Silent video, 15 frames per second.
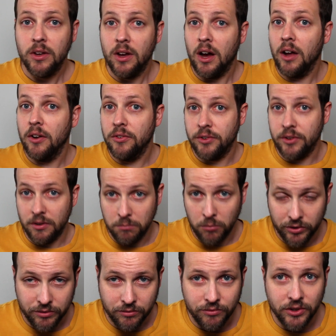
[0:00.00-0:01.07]
Under
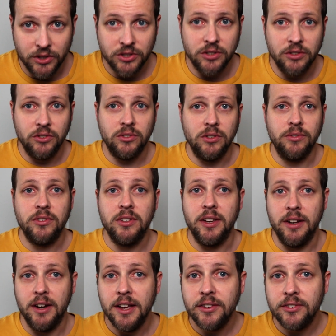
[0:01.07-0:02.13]
modern versions of
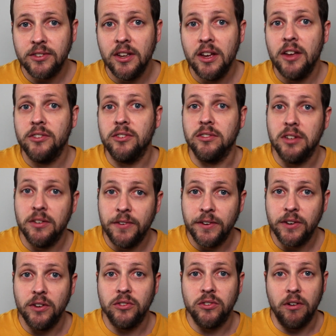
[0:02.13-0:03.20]
TLS,
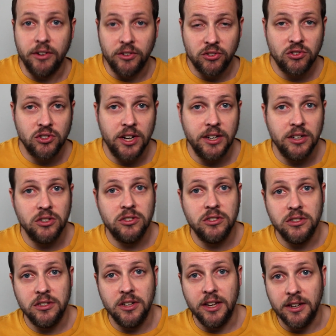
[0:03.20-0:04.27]
certificates are
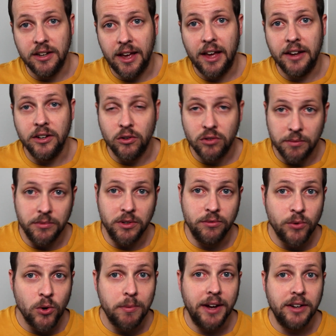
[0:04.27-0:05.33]
exchanged in an encrypted
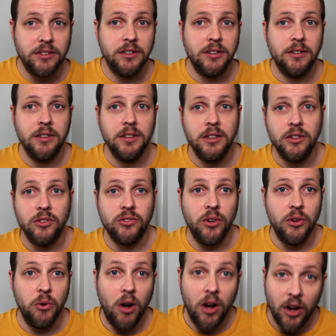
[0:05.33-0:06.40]
format,
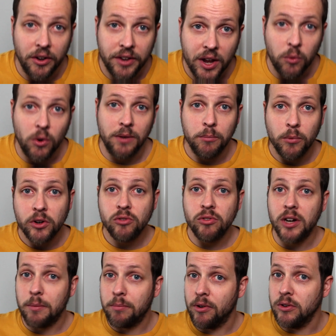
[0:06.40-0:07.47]
so our network
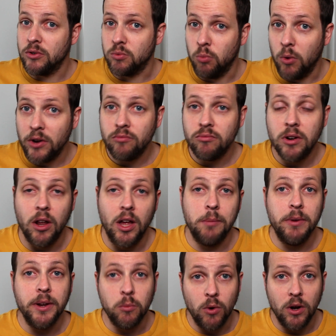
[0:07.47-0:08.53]
monitoring approach won't
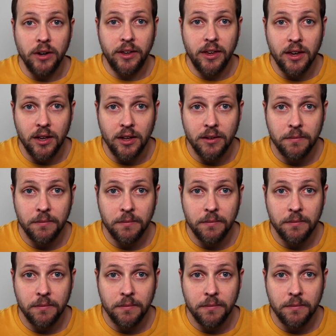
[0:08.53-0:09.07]
reliably work here.